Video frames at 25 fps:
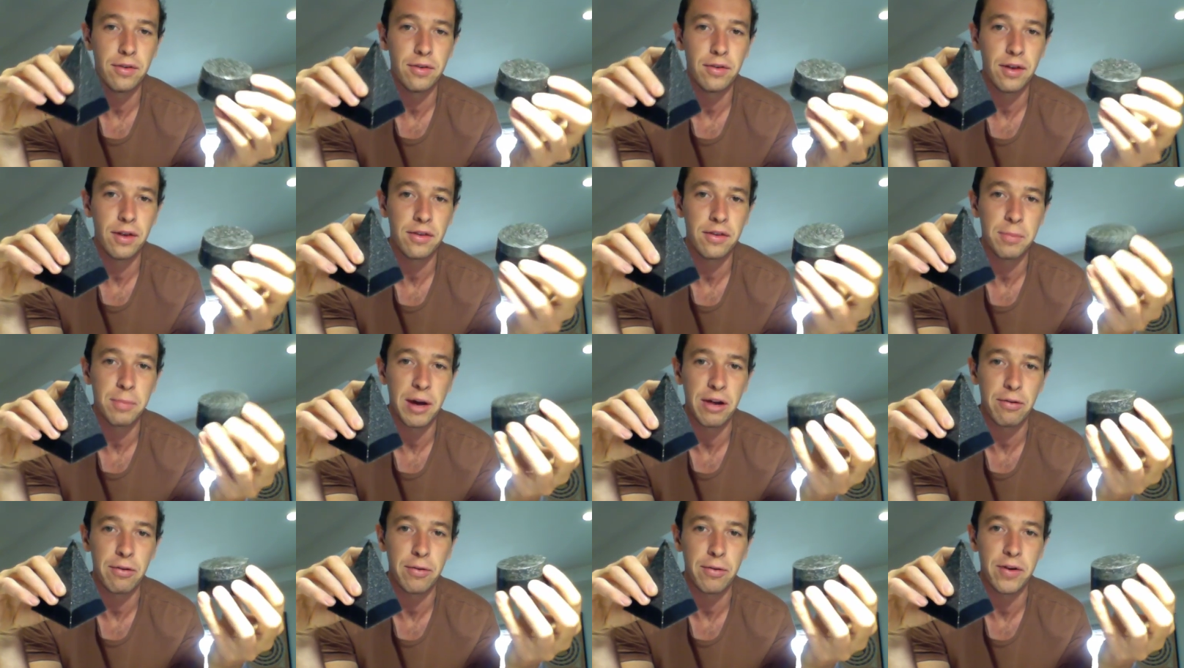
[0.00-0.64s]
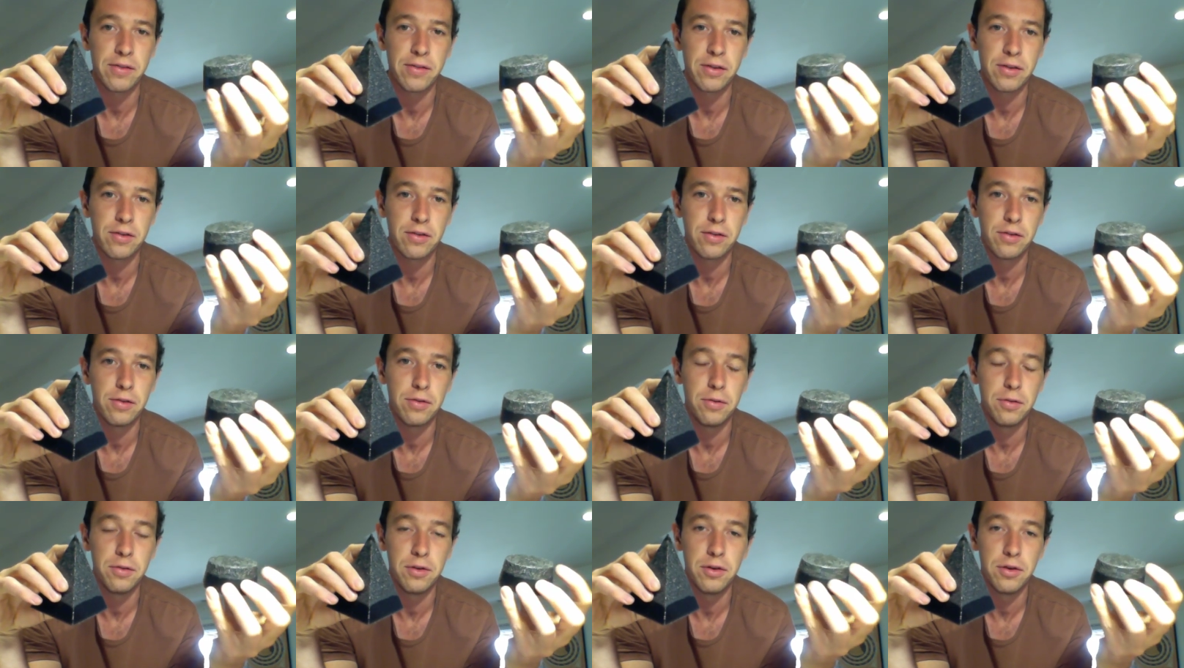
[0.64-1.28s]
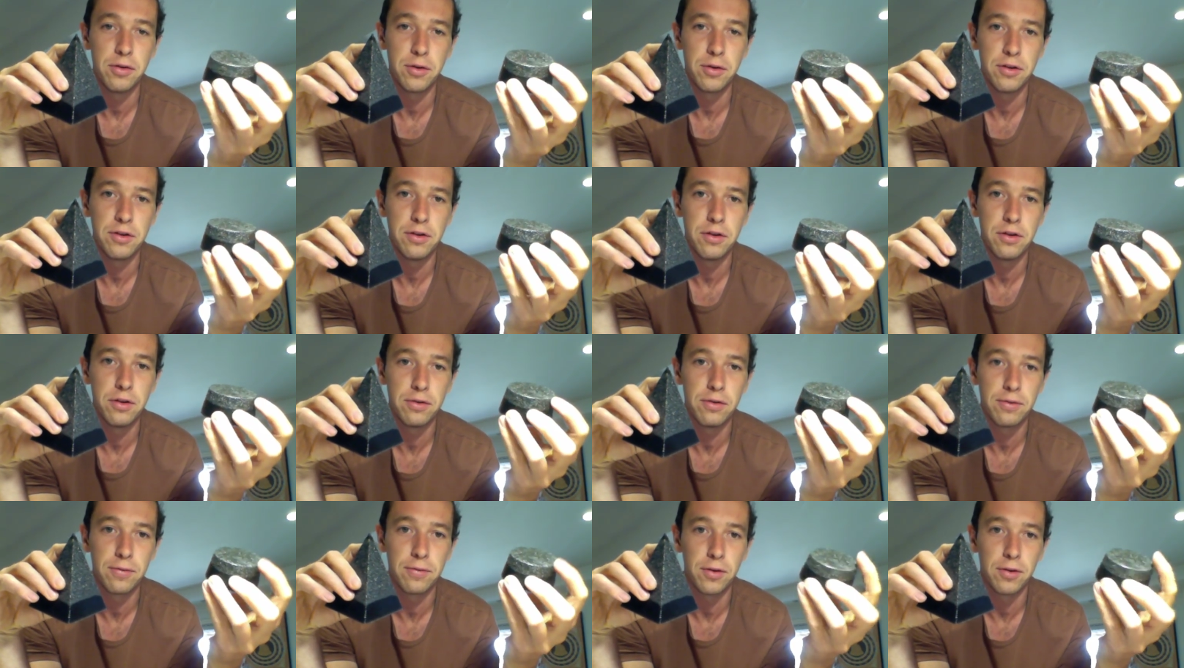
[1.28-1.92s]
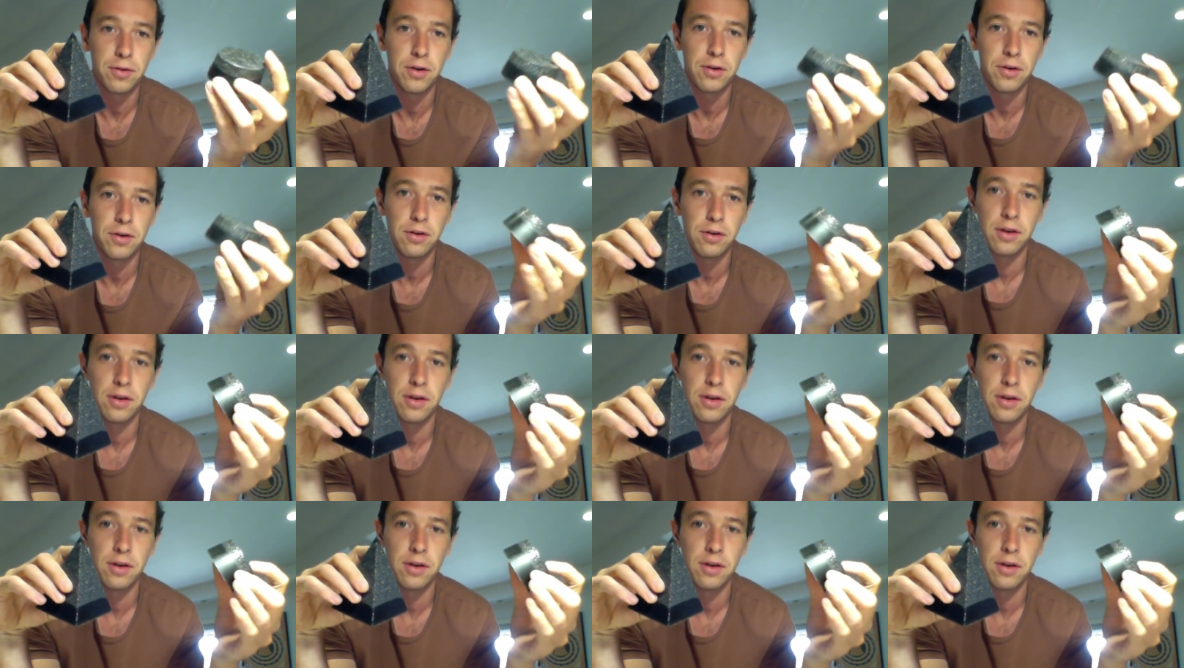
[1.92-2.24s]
as much resin as you would use for